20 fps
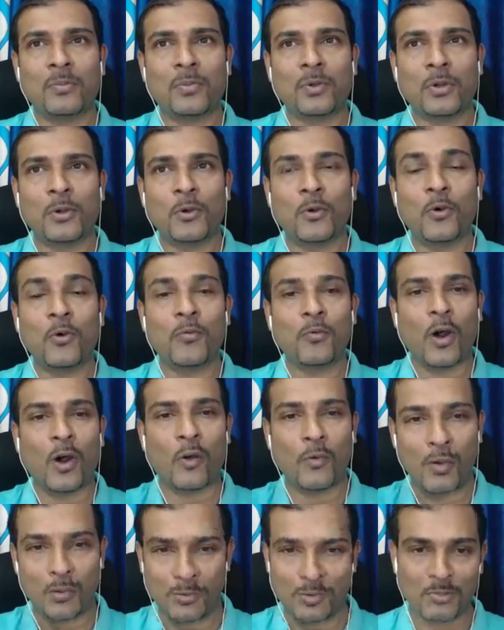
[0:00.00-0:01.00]
go
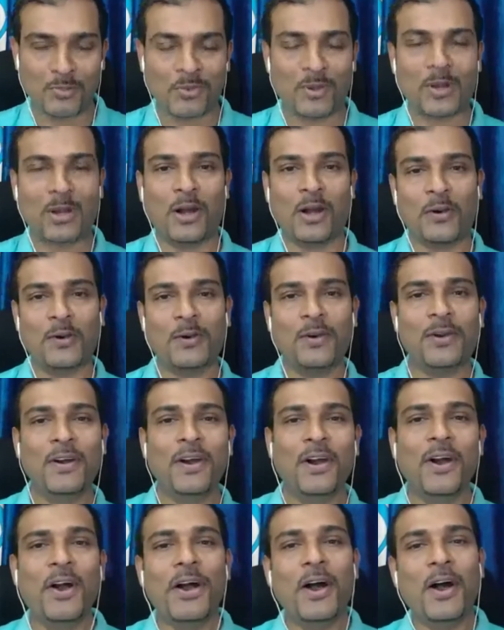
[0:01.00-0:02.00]
forward from now.
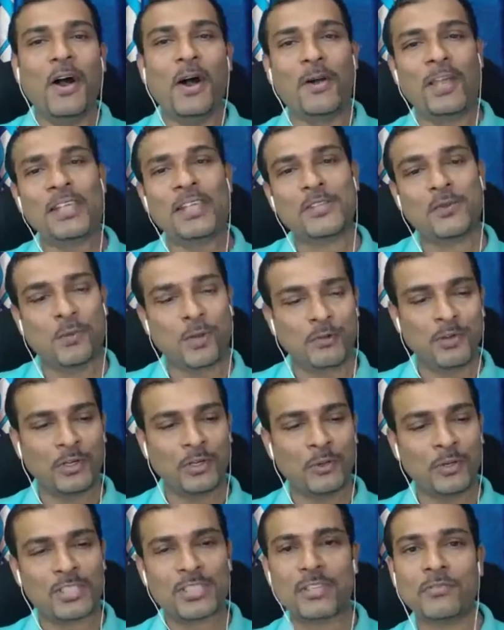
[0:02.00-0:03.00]
Okay, so what we
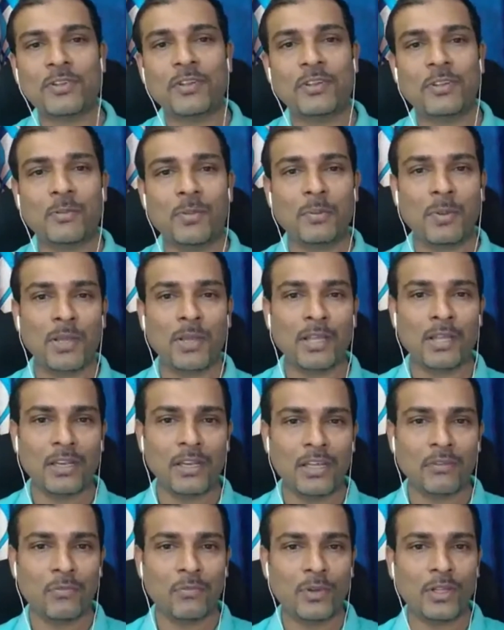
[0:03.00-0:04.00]
do is that we will be
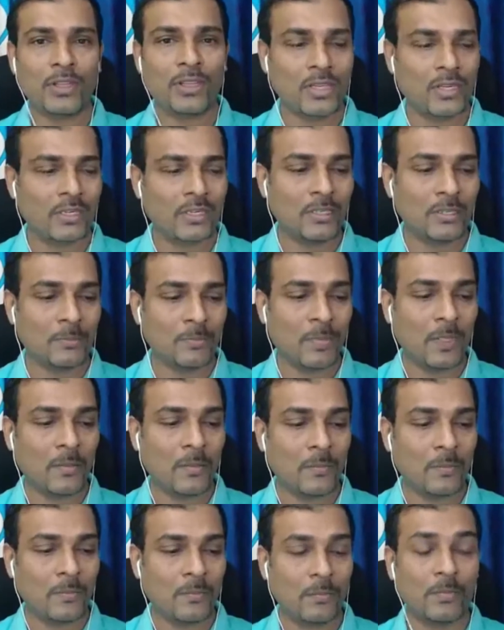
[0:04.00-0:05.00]
beginning with a
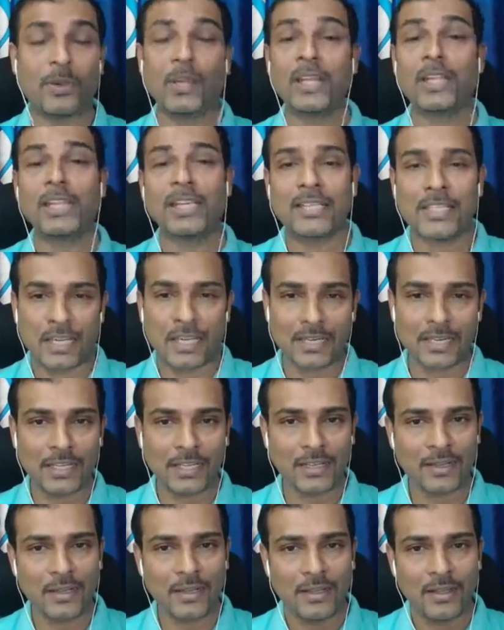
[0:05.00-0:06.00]
breathing technique
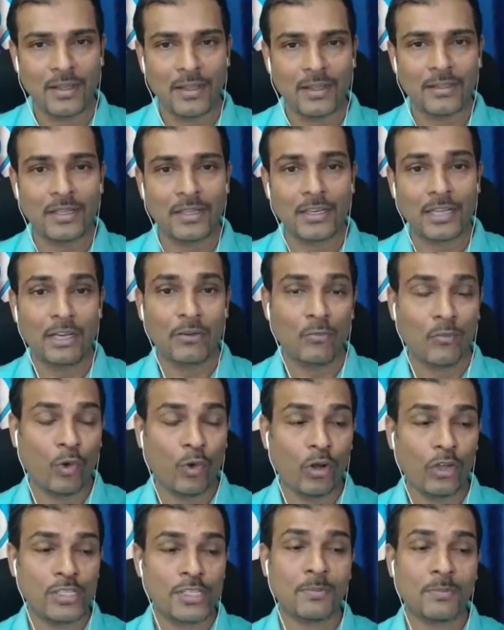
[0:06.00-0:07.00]
that
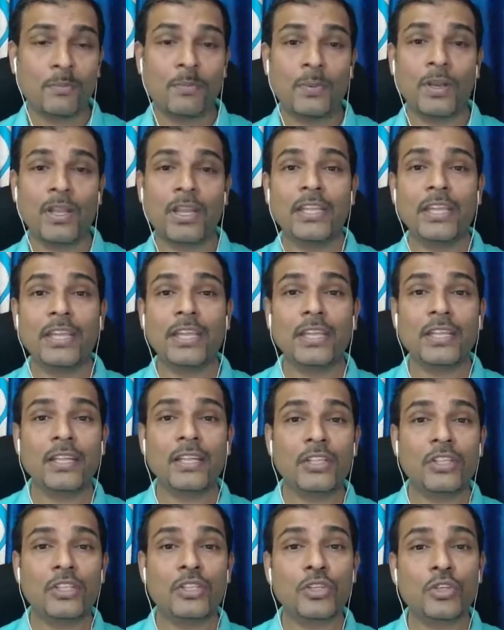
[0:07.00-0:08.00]
involves
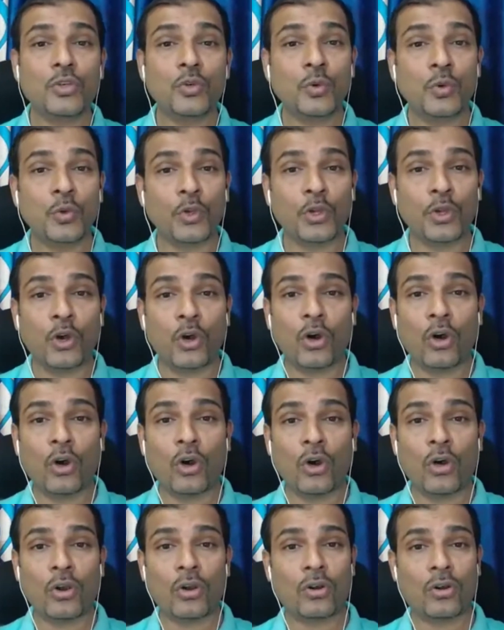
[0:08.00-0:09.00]
breathing through
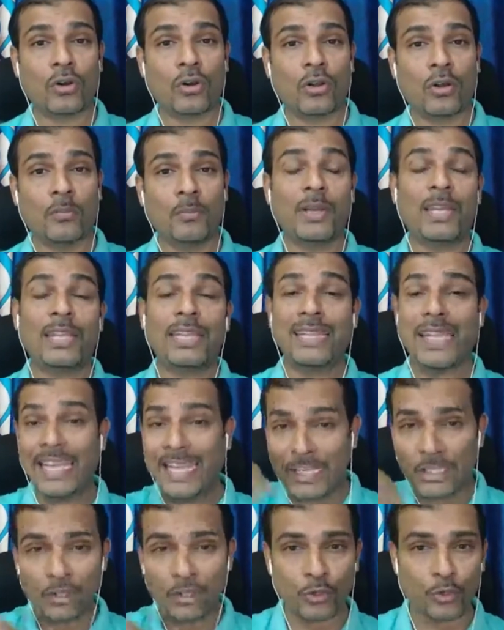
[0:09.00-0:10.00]
your breathe
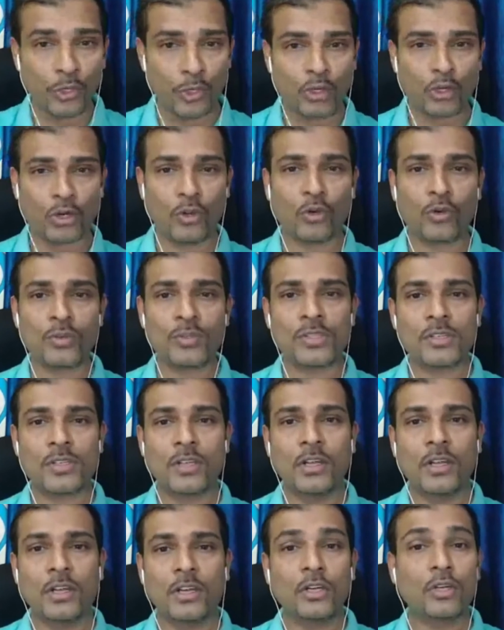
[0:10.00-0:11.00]
in through your nose
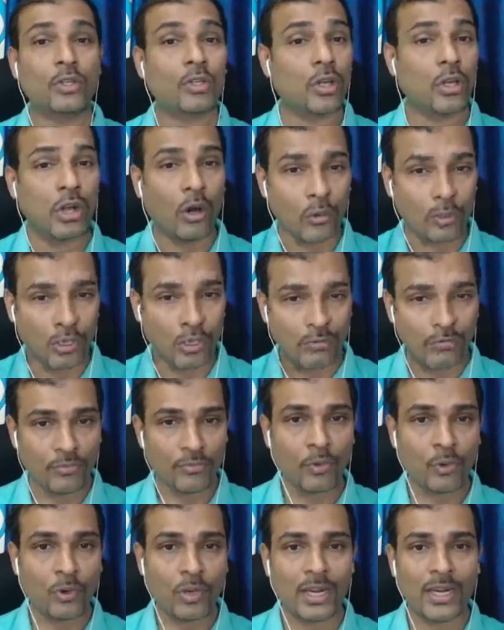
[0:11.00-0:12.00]
to the count of
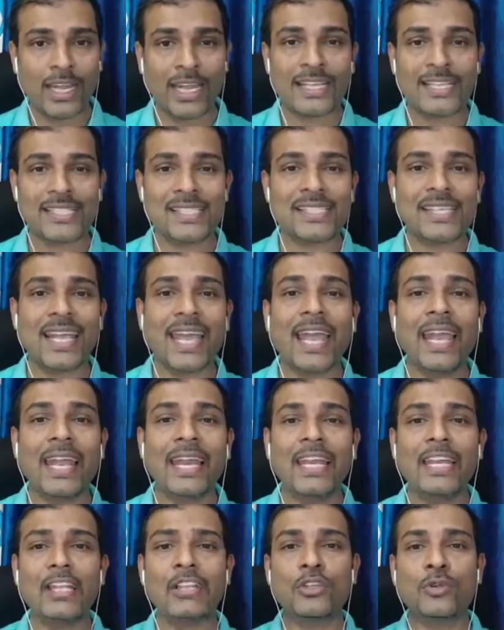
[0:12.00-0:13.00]
4 and
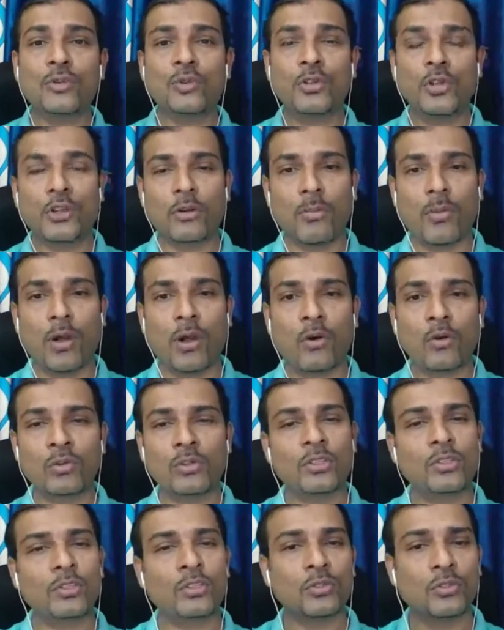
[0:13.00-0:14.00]
exhaling through your
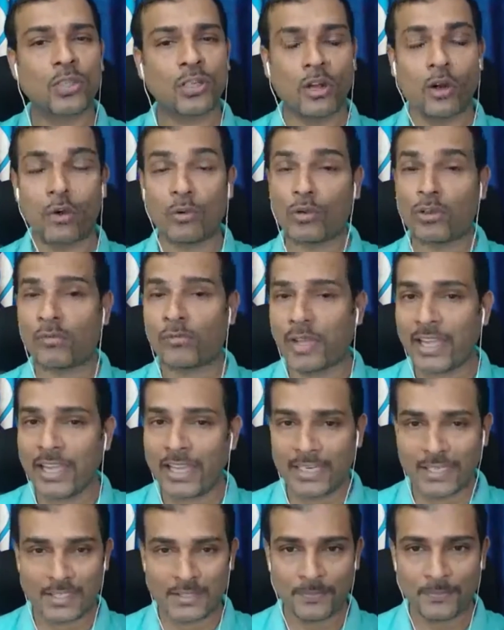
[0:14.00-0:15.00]
mouth to the count of
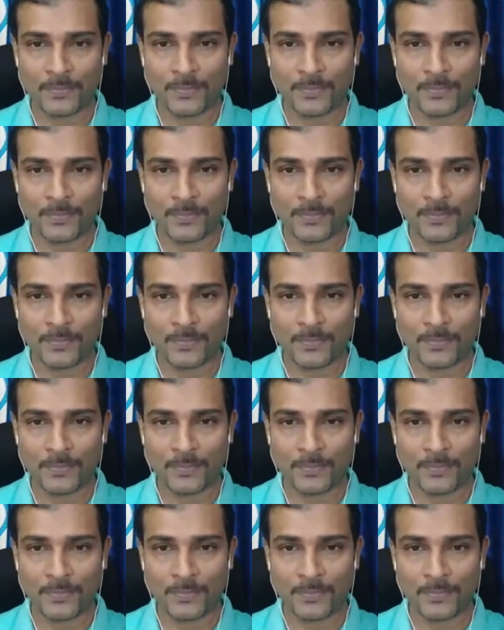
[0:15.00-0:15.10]
8.